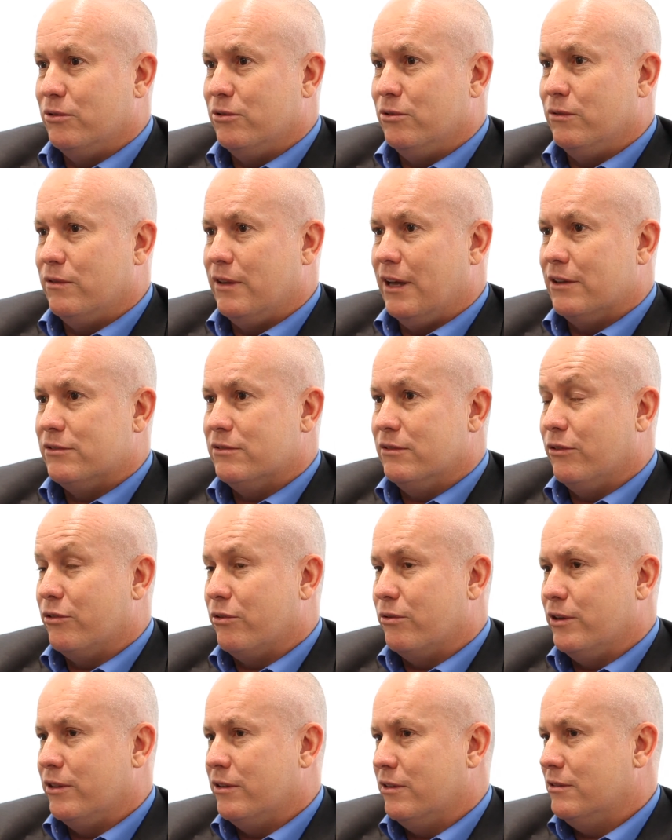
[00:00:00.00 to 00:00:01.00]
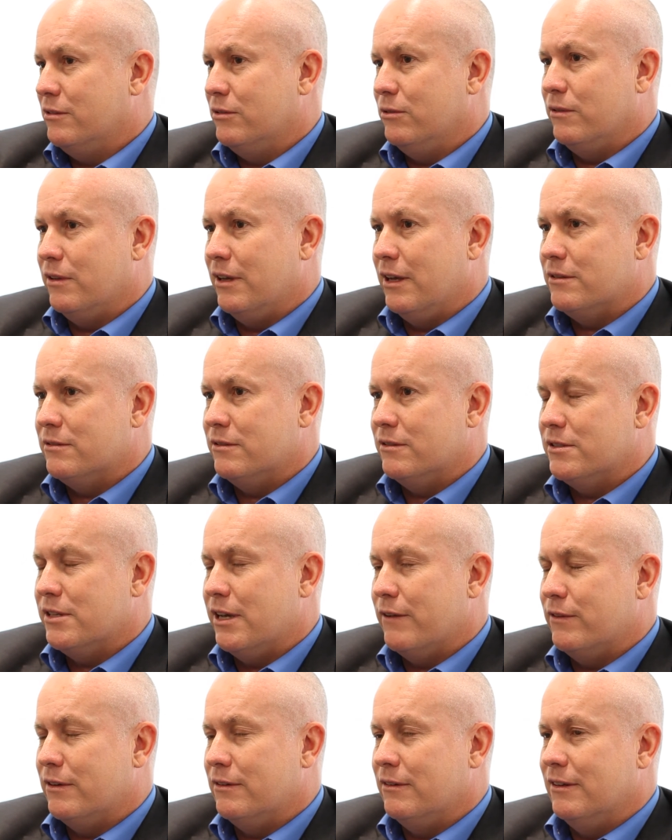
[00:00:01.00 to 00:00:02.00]
2003 to
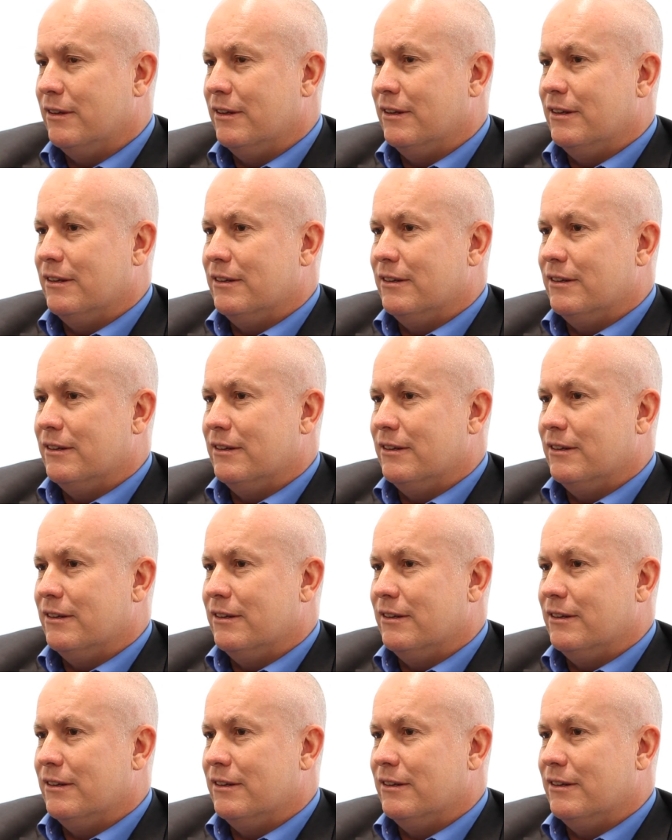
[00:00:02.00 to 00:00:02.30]
2007,